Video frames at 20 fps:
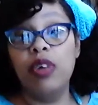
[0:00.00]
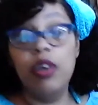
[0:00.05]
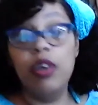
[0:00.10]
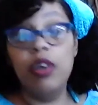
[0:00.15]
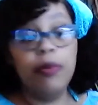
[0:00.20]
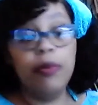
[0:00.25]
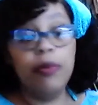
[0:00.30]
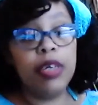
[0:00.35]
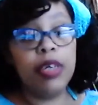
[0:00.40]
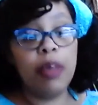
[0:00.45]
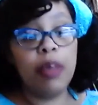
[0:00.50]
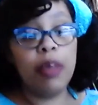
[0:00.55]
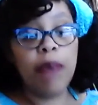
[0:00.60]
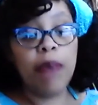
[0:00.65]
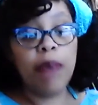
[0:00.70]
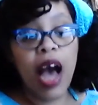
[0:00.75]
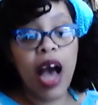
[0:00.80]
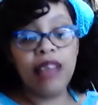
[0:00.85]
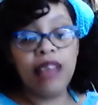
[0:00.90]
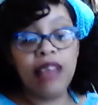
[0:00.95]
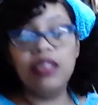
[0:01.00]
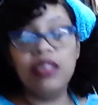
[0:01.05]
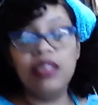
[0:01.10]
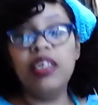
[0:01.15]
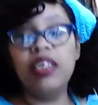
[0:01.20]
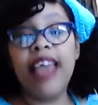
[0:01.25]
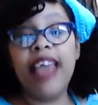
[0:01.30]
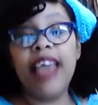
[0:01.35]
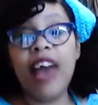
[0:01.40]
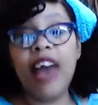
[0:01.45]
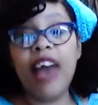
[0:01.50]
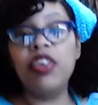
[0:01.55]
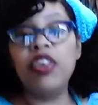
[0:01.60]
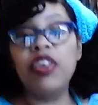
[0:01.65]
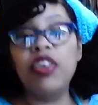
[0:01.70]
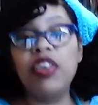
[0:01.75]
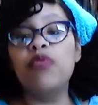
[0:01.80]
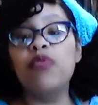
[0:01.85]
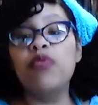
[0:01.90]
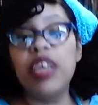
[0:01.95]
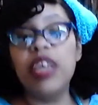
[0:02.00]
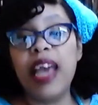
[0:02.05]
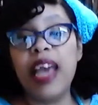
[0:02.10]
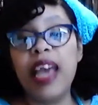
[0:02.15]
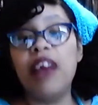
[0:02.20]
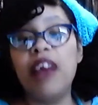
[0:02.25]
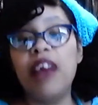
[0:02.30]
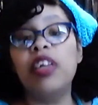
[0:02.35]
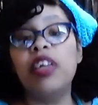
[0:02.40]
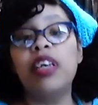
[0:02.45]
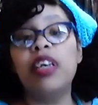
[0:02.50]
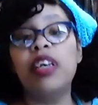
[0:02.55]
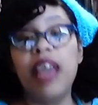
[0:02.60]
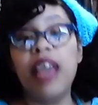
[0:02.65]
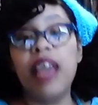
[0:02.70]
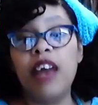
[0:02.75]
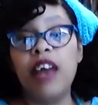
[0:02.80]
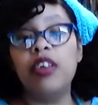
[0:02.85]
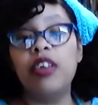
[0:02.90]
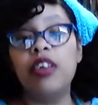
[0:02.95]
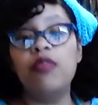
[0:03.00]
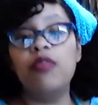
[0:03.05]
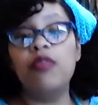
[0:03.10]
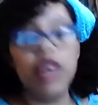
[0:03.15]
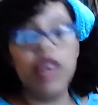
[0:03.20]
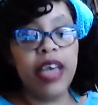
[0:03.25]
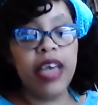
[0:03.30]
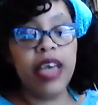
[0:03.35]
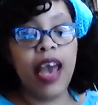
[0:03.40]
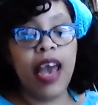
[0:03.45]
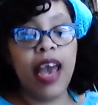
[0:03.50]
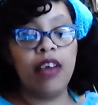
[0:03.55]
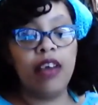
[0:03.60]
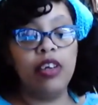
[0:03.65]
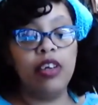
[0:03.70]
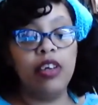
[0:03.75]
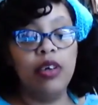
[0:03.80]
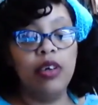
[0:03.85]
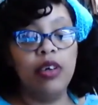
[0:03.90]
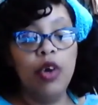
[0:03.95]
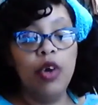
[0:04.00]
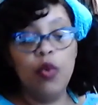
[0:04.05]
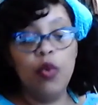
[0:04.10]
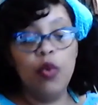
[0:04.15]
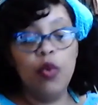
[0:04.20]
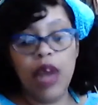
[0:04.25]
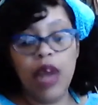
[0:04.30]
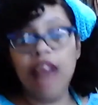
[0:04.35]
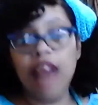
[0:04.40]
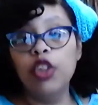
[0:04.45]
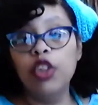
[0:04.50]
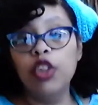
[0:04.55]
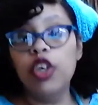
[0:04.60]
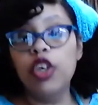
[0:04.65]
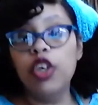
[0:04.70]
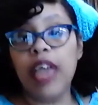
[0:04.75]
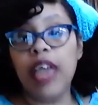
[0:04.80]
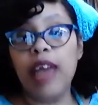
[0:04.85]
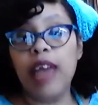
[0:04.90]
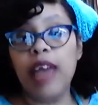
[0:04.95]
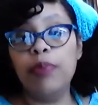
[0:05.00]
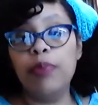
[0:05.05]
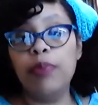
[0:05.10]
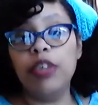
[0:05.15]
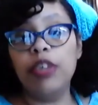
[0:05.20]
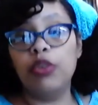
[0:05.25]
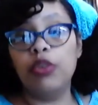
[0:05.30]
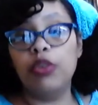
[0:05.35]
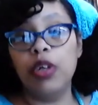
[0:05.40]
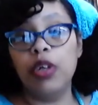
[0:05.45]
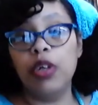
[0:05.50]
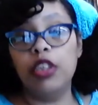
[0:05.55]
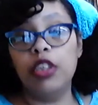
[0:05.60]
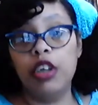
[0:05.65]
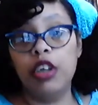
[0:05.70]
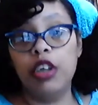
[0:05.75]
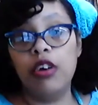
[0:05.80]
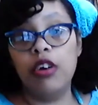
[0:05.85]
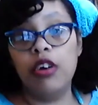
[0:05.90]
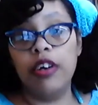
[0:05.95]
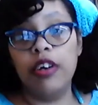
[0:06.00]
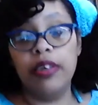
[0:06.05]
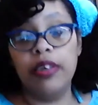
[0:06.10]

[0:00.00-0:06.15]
because I'm constantly counting and recounting when I look at a picture on the chart.